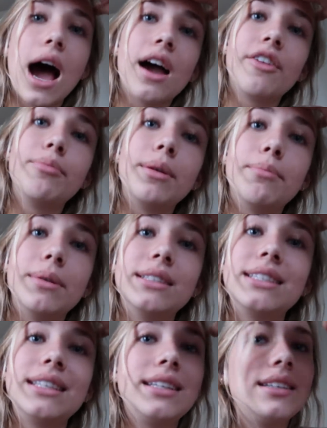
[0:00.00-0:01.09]
I've been
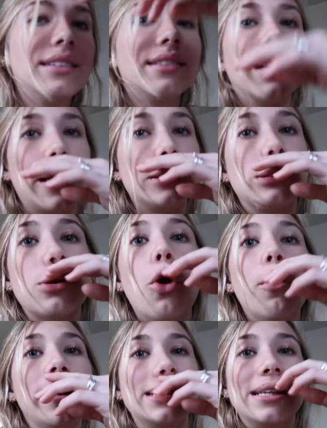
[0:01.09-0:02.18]
busy, like,
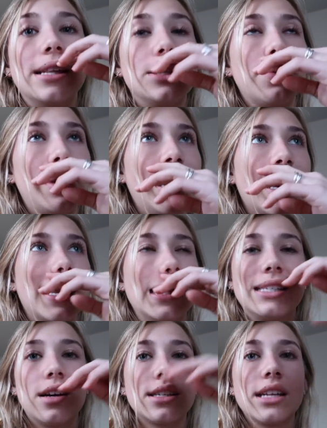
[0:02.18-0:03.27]
so busy this week, and
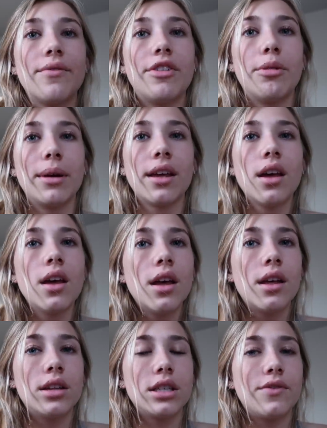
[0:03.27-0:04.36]
it sucks that I'm filming
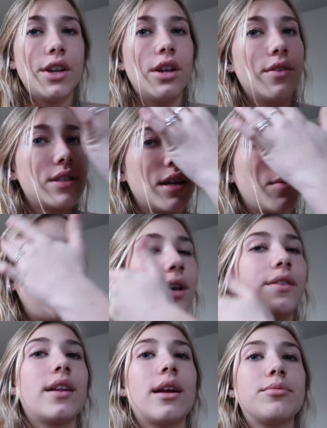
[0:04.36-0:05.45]
this video the same
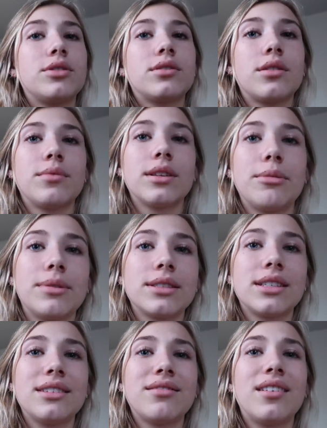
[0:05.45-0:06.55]
week that I'm just like really
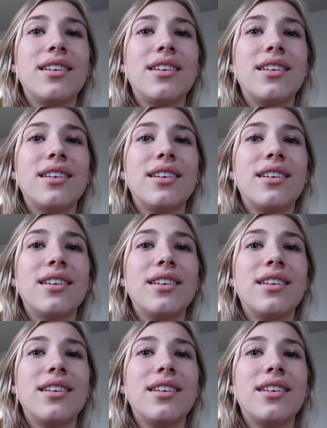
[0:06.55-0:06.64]
busy.